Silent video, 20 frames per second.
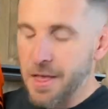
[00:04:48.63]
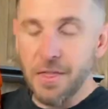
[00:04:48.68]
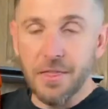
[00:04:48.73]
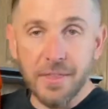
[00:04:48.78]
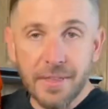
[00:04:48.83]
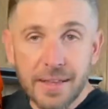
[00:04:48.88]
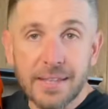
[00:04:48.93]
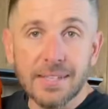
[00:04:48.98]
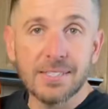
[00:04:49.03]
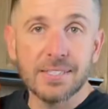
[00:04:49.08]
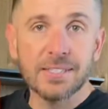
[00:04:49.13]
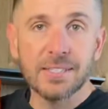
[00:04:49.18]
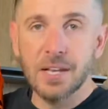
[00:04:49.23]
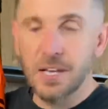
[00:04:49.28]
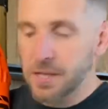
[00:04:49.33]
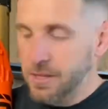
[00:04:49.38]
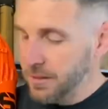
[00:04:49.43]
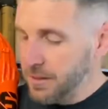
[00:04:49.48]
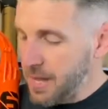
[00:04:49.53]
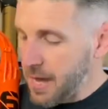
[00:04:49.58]
this
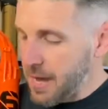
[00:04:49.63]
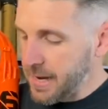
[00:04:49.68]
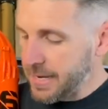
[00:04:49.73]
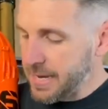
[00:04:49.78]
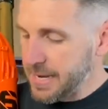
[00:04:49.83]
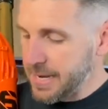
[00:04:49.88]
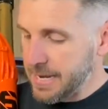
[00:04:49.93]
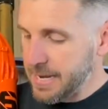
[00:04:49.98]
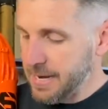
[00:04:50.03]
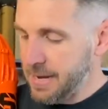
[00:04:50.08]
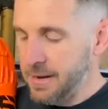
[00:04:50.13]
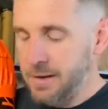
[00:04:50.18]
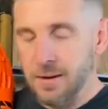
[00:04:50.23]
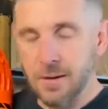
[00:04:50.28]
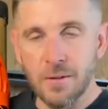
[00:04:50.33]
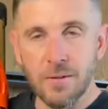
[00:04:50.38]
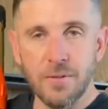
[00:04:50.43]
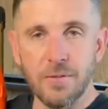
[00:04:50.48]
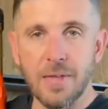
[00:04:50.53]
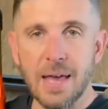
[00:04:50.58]
locking in
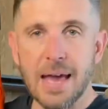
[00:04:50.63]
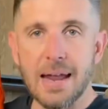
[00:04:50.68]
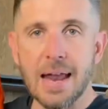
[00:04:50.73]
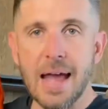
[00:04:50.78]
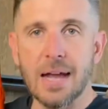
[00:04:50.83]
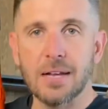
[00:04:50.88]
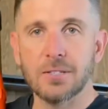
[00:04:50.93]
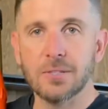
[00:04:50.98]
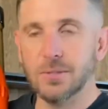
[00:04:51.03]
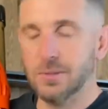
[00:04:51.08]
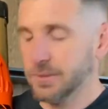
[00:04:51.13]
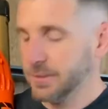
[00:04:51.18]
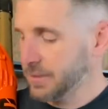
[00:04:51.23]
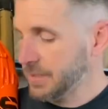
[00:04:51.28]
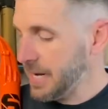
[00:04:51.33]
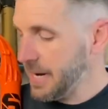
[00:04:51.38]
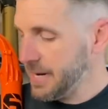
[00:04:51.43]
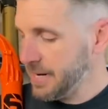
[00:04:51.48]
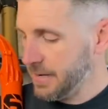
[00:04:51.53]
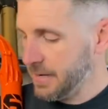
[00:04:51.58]
that axle
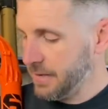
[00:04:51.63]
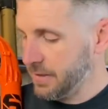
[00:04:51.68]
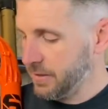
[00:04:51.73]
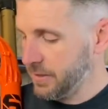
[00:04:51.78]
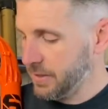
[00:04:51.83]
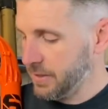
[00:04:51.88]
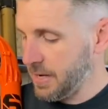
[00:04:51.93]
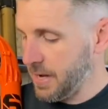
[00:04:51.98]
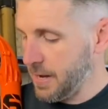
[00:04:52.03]
tightness